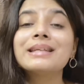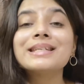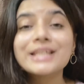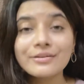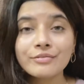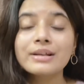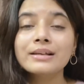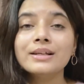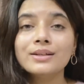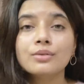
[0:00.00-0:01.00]
And
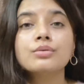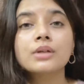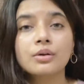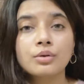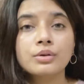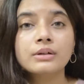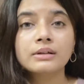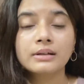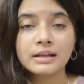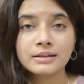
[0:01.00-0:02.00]
definitely use a good
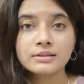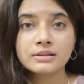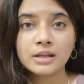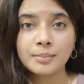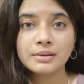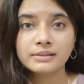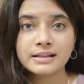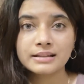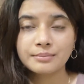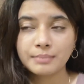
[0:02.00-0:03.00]
double
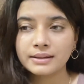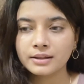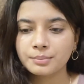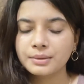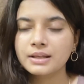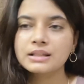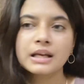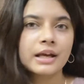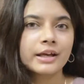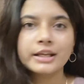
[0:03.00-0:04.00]
cleansing method, because
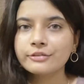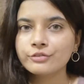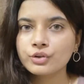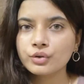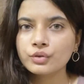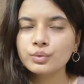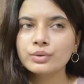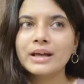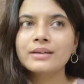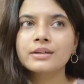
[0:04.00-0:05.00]
if you don't
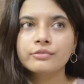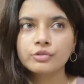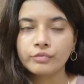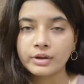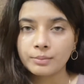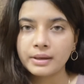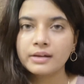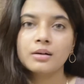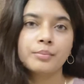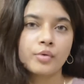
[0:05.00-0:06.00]
do that, if you wear
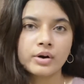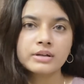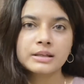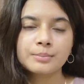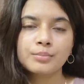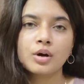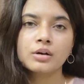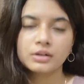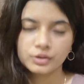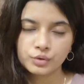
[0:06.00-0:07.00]
makeup or
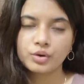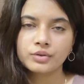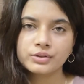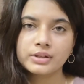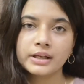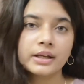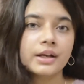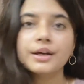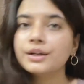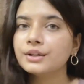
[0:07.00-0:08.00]
sunblock throughout the day,
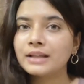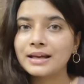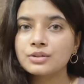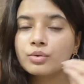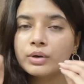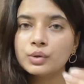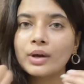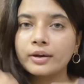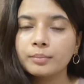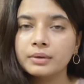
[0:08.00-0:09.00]
that is going
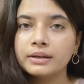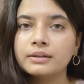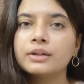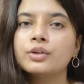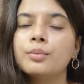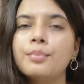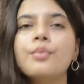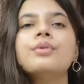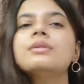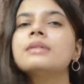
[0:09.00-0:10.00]
to accumulate in your
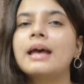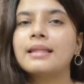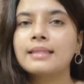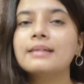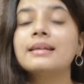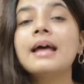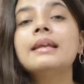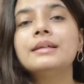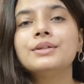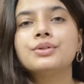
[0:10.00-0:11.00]
pores, and that
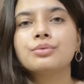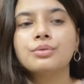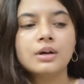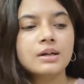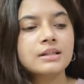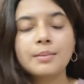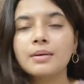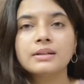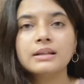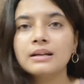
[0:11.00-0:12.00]
can lead to
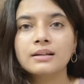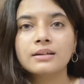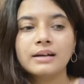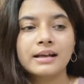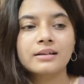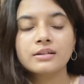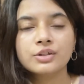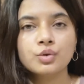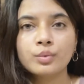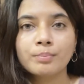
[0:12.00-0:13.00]
something other, like
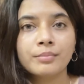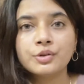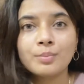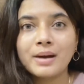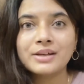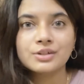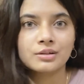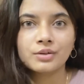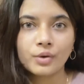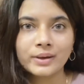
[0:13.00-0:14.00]
you might
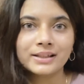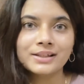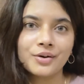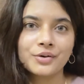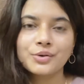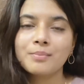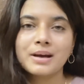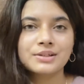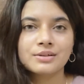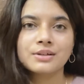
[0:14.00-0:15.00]
turn oily, or you
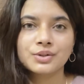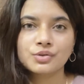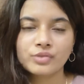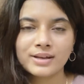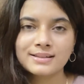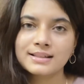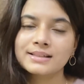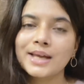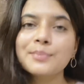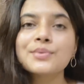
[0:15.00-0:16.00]
might turn into dry
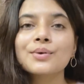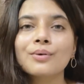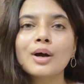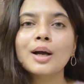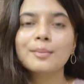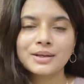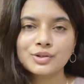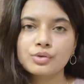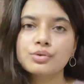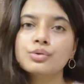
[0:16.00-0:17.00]
skin type. So
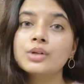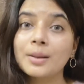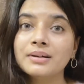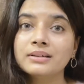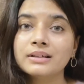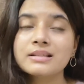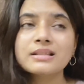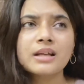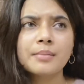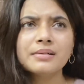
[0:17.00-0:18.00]
make sure to do double
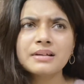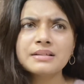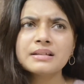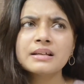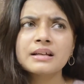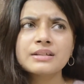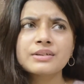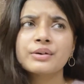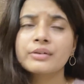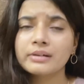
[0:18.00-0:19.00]
cleansing. Double cleansing
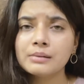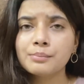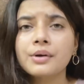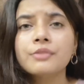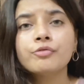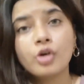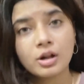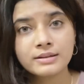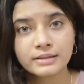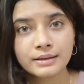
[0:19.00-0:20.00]
is really important for
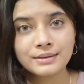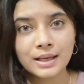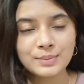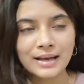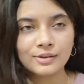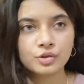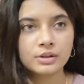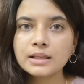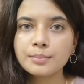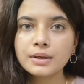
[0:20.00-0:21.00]
all skin types.
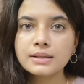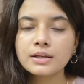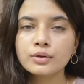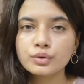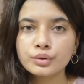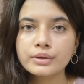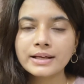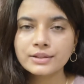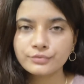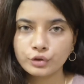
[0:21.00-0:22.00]
Second step is a
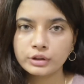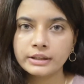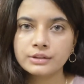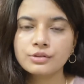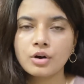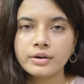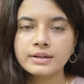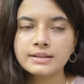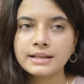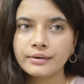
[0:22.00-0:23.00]
good exfoliant or
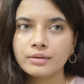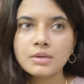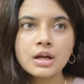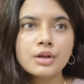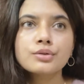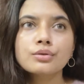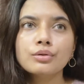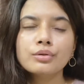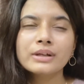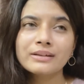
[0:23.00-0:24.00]
a serum.
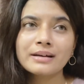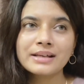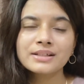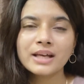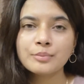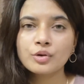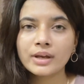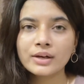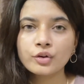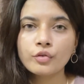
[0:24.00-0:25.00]
So in the night time,
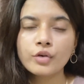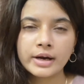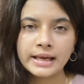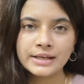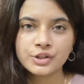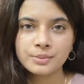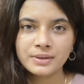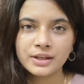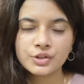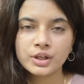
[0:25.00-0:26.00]
you can go for AHA,
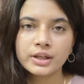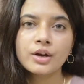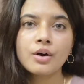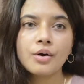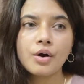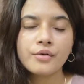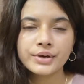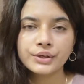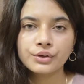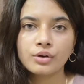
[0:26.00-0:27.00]
BHA, or
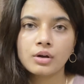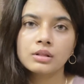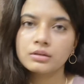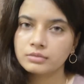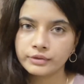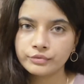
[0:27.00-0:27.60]
retinol.